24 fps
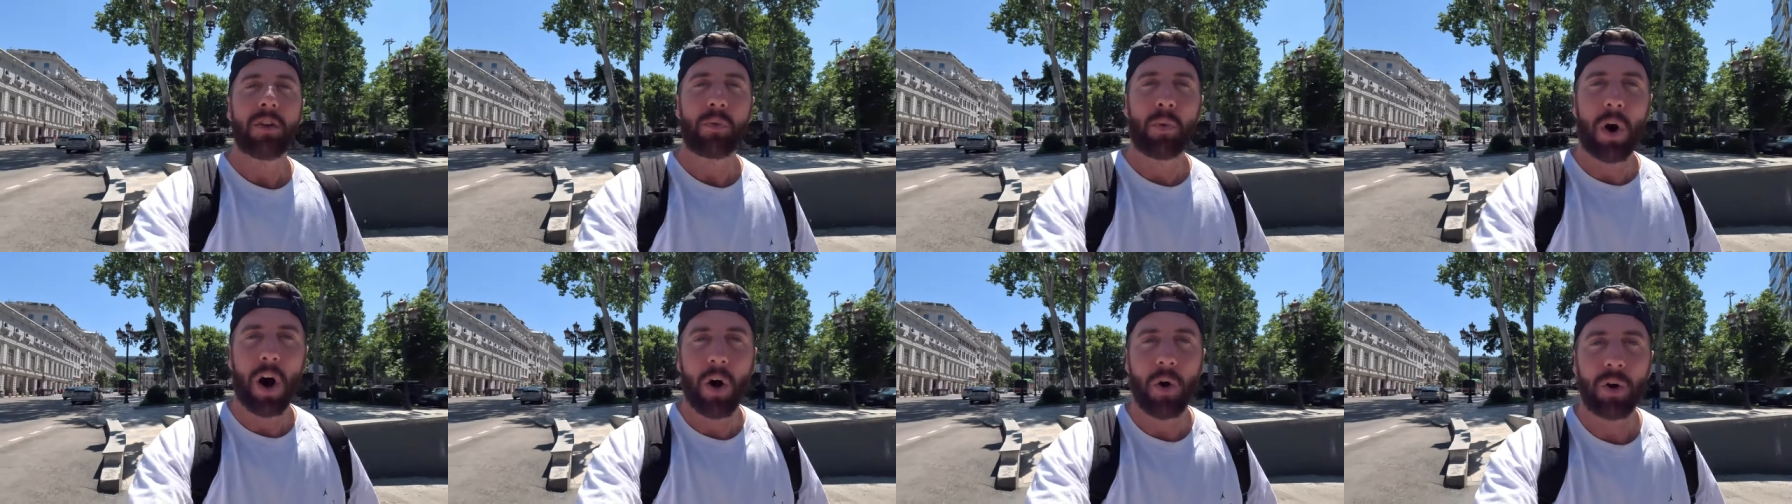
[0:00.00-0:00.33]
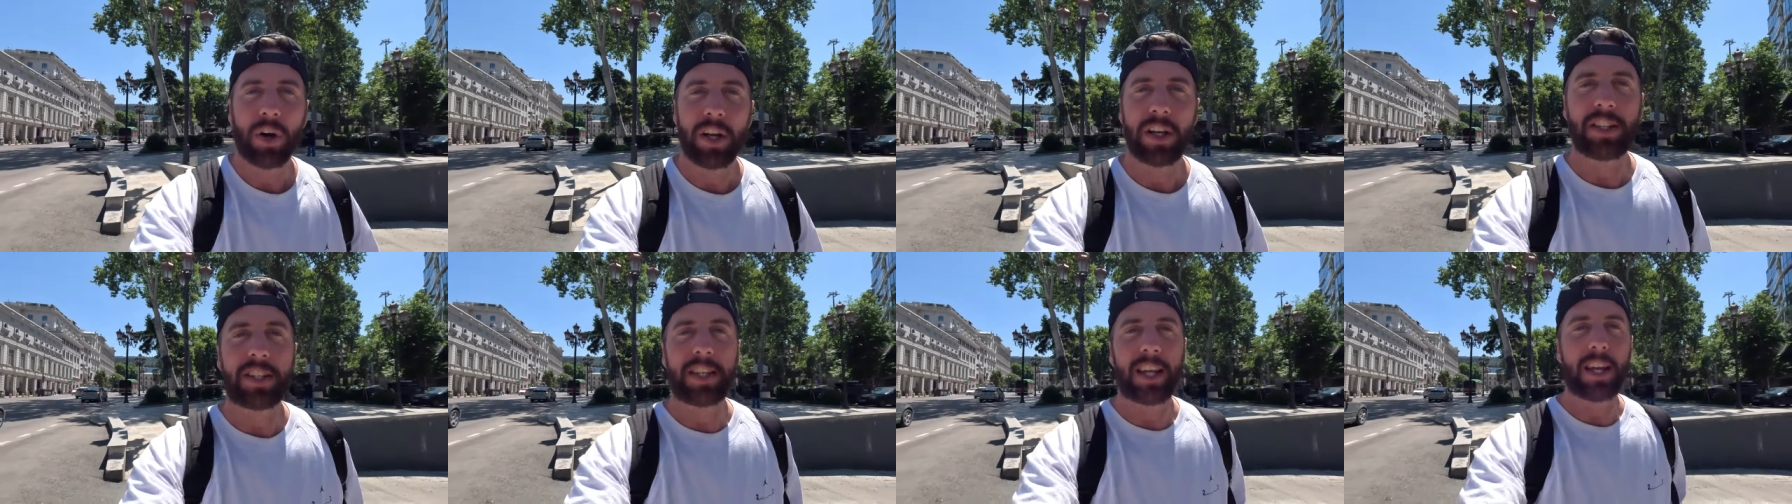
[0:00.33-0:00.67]
Well,
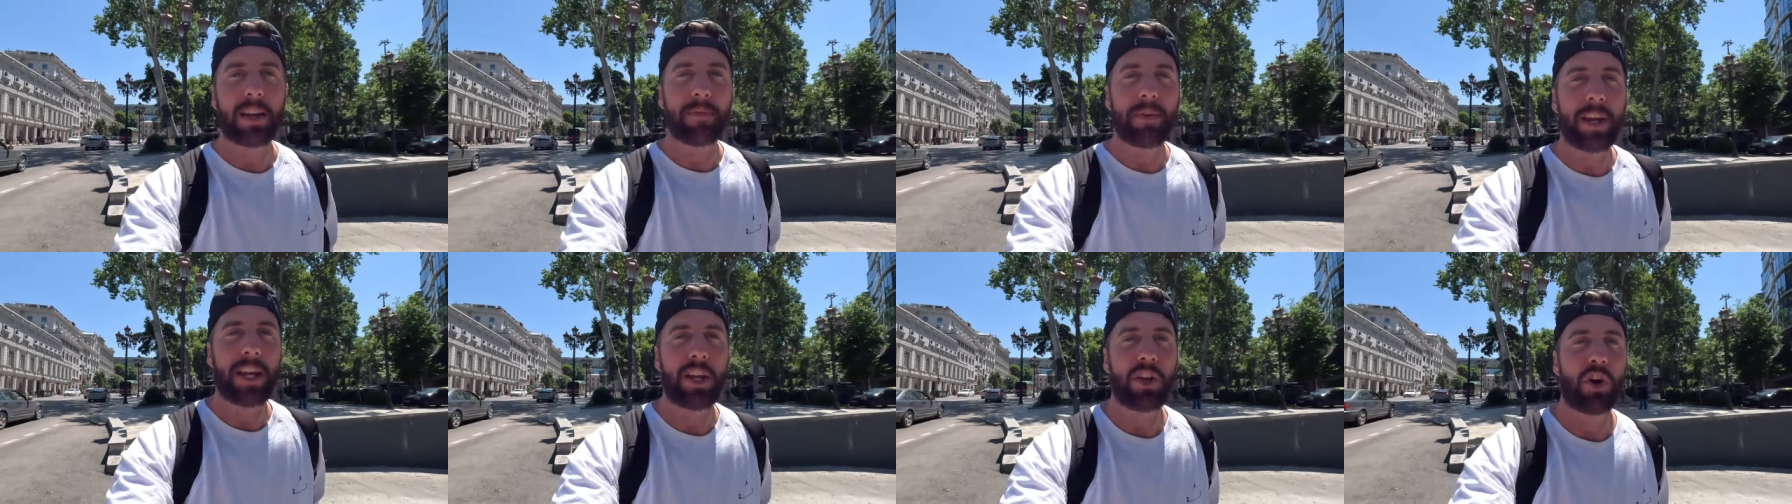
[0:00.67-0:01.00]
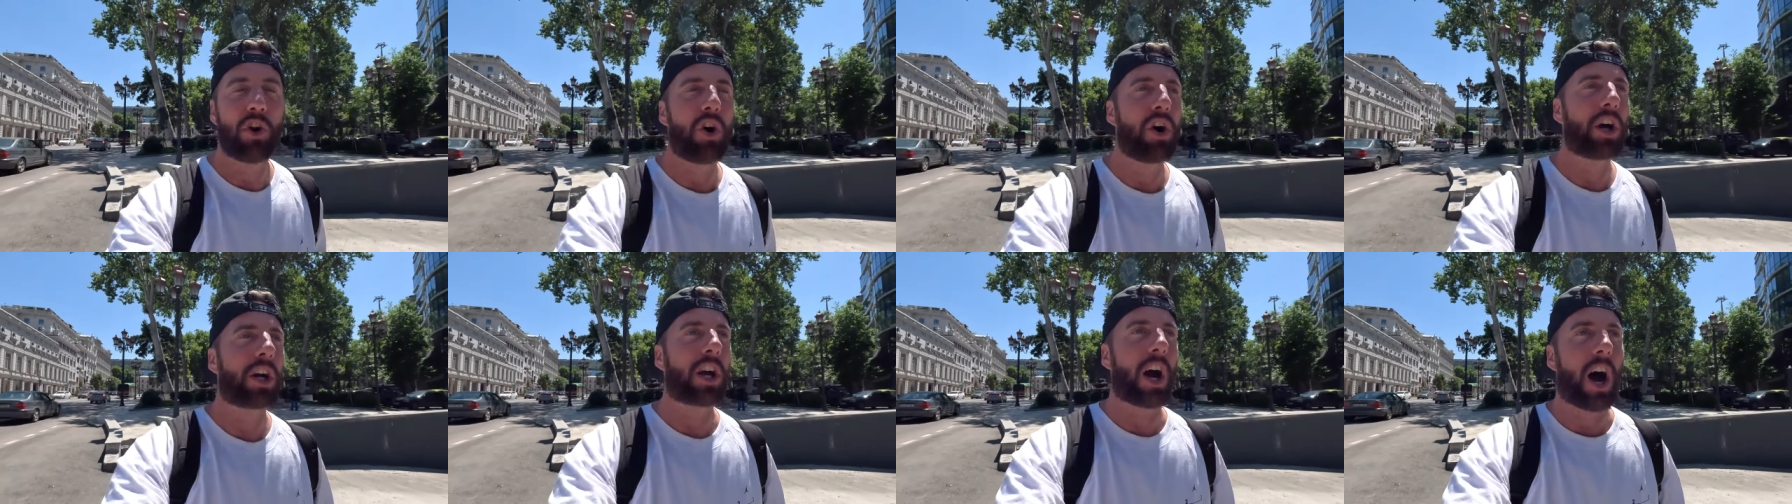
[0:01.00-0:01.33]
consider me
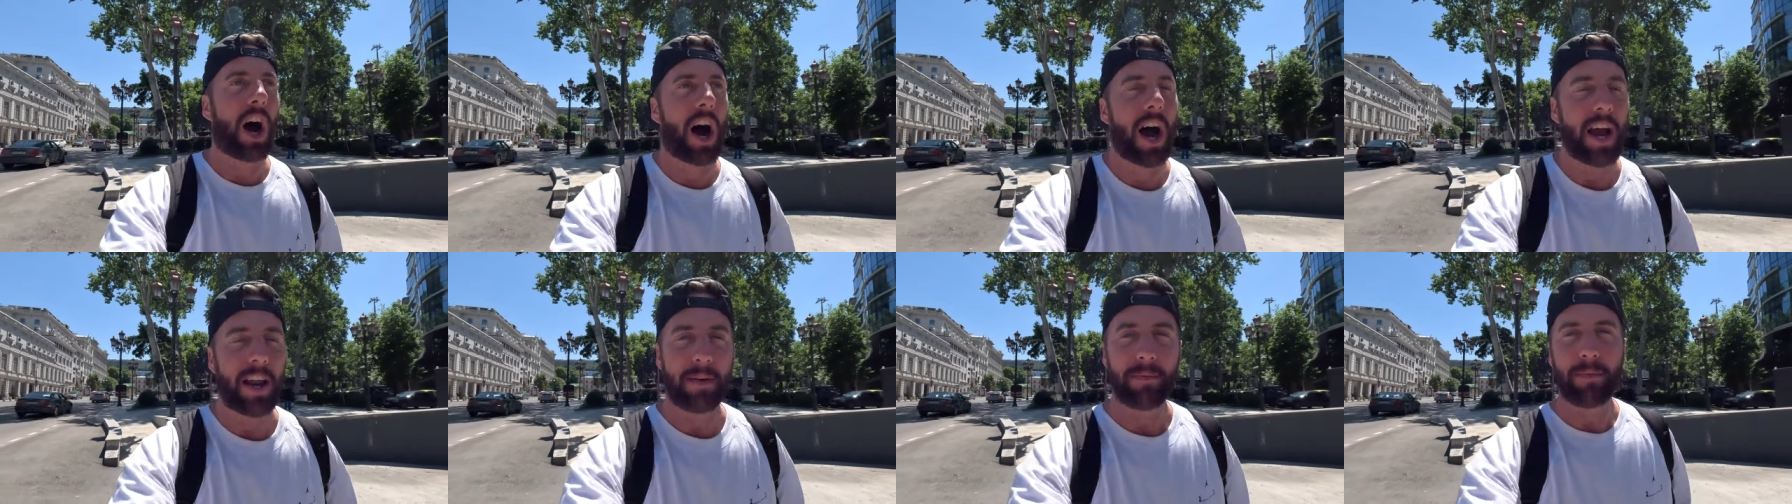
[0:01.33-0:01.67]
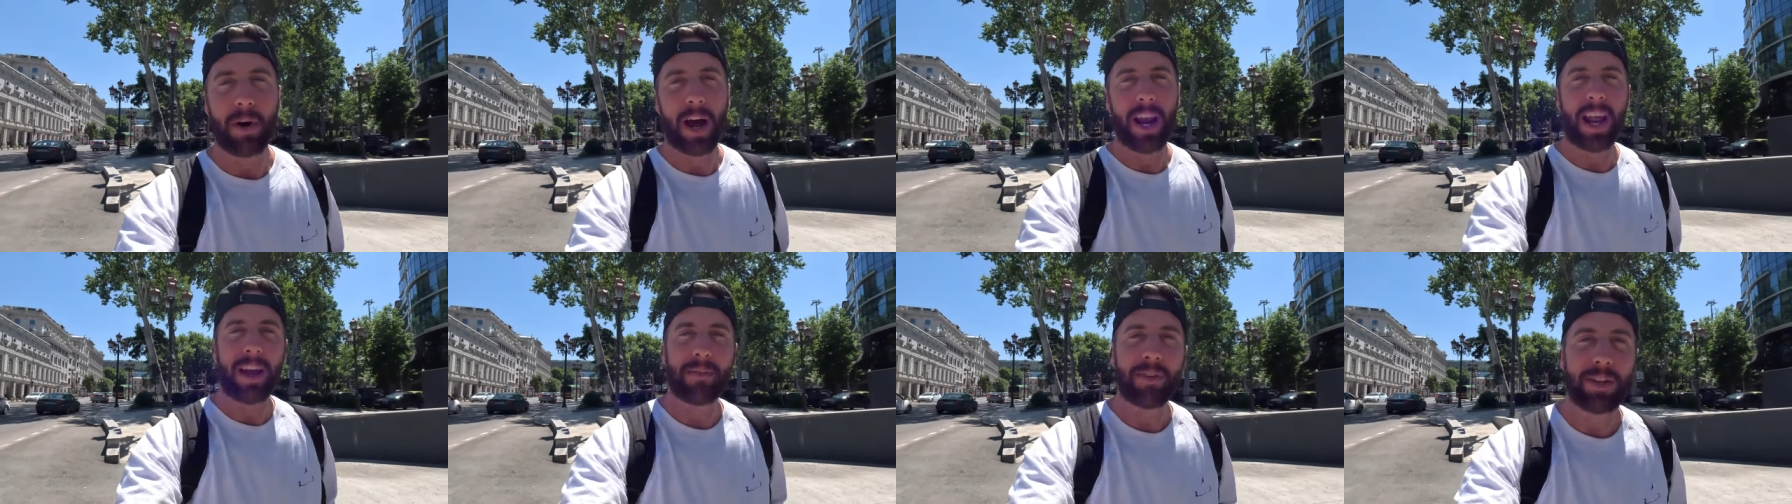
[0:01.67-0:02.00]
your guide.
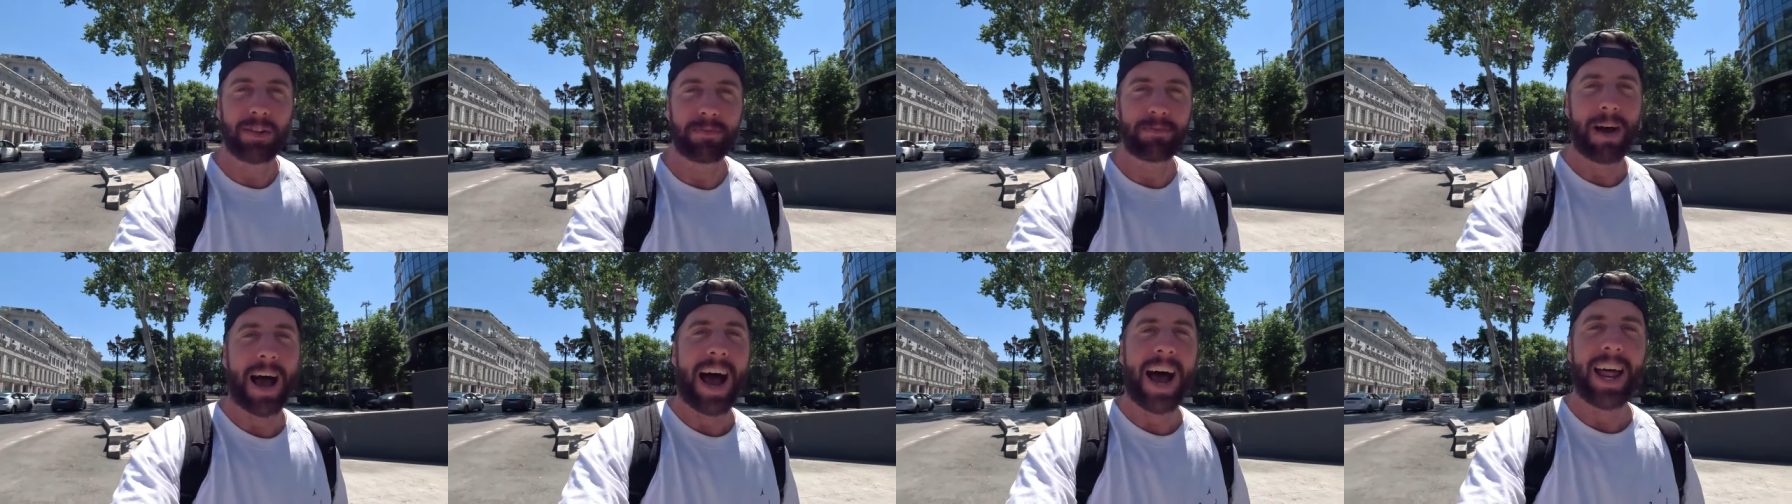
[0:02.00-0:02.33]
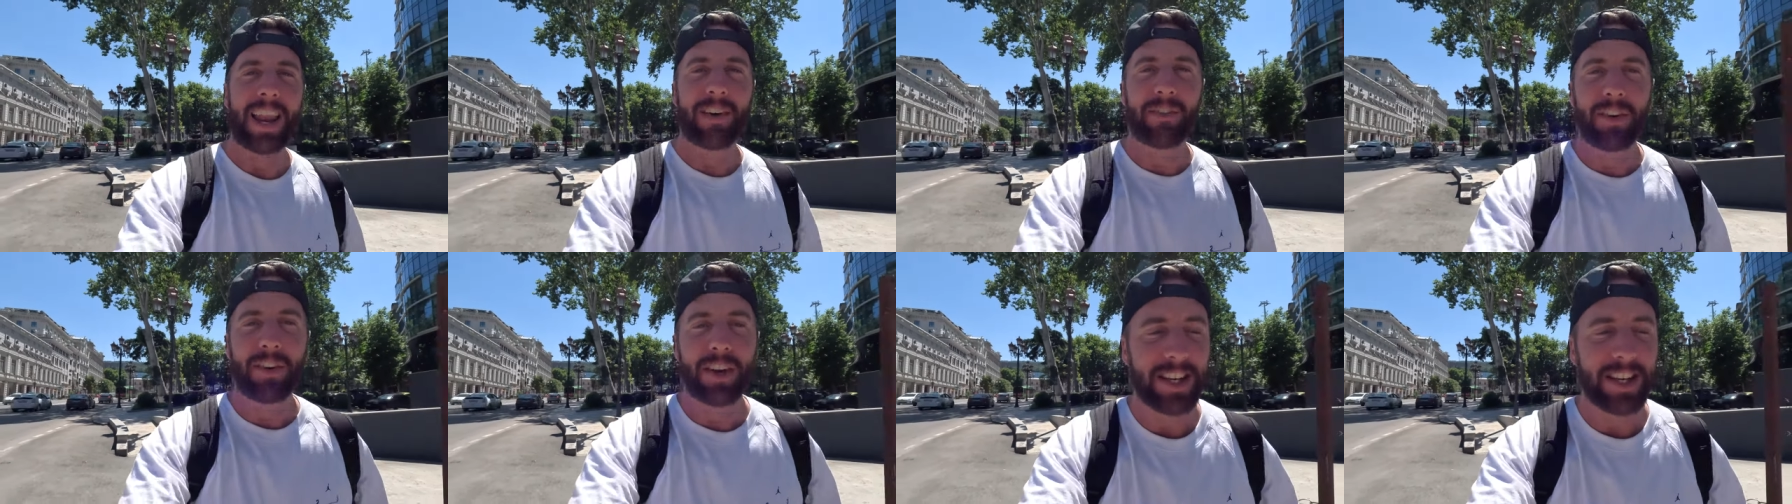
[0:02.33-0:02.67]
My name is Matt
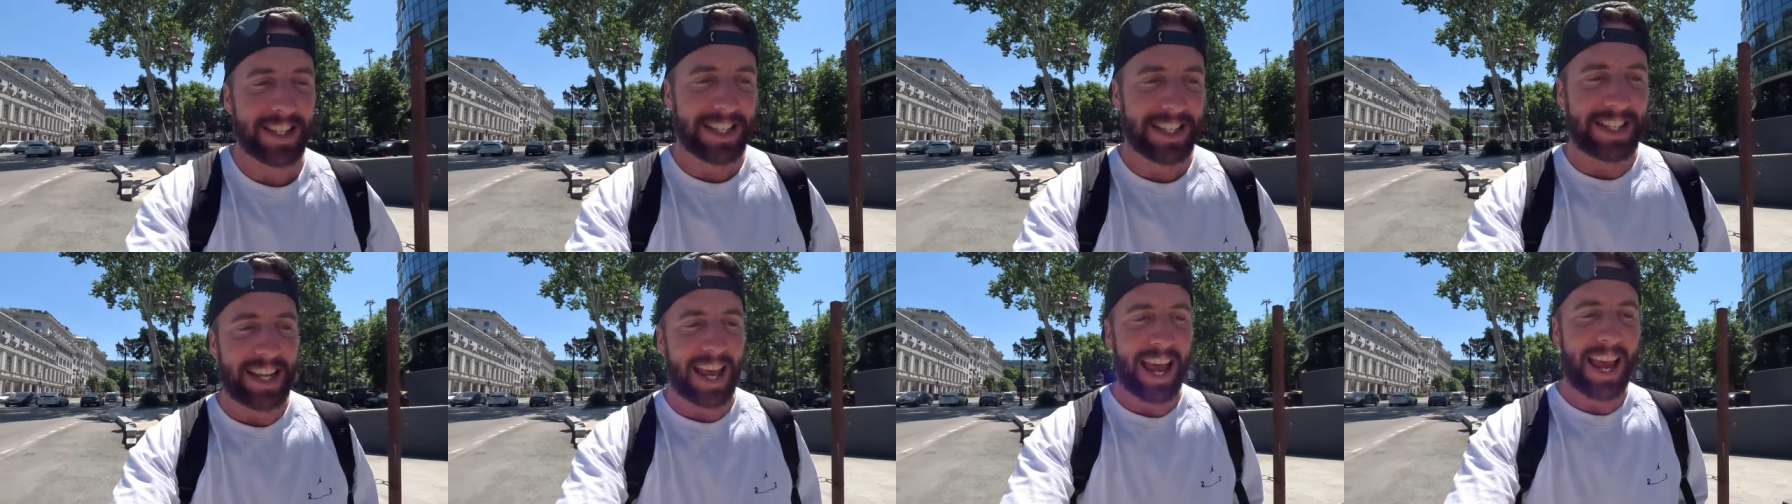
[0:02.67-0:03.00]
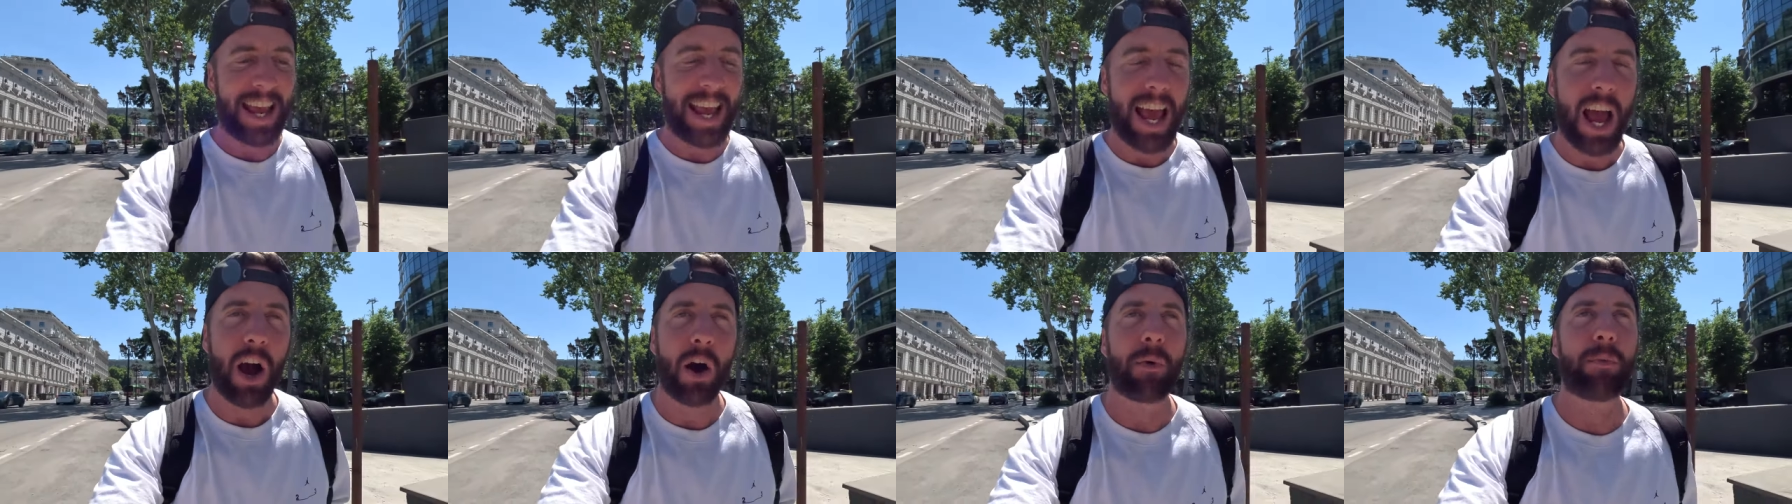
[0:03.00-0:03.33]
and I'm gonna today
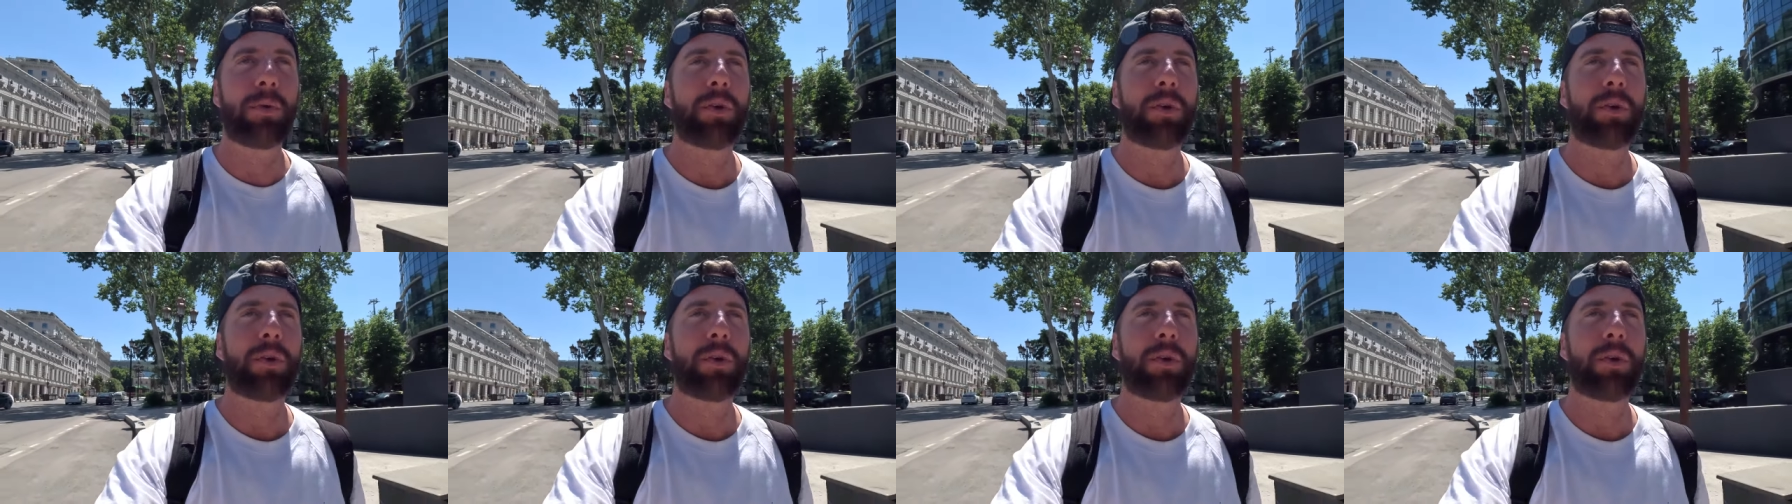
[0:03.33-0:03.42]
help